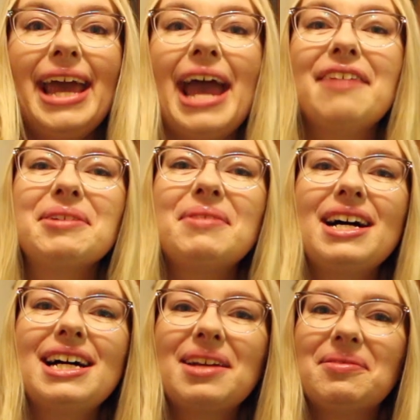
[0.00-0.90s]
Hey
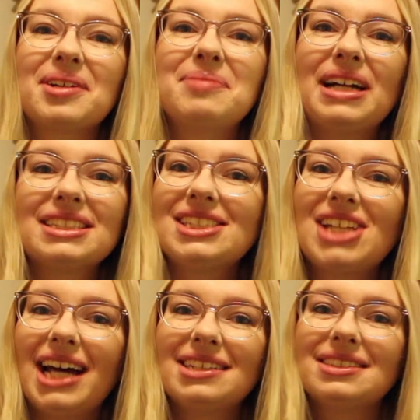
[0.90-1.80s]
everyone, welcome back to the
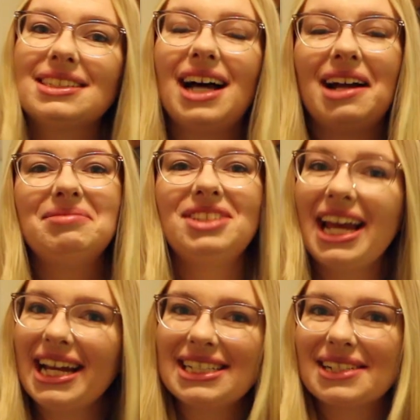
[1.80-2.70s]
channel. I'm
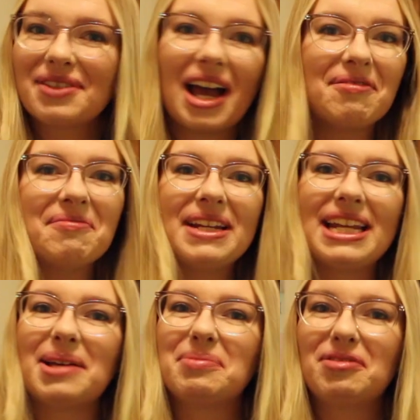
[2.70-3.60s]
Jade if you haven't been
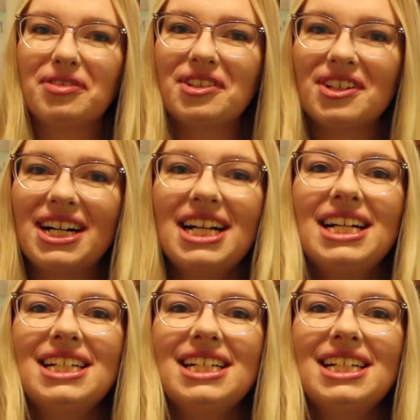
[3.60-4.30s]
here before.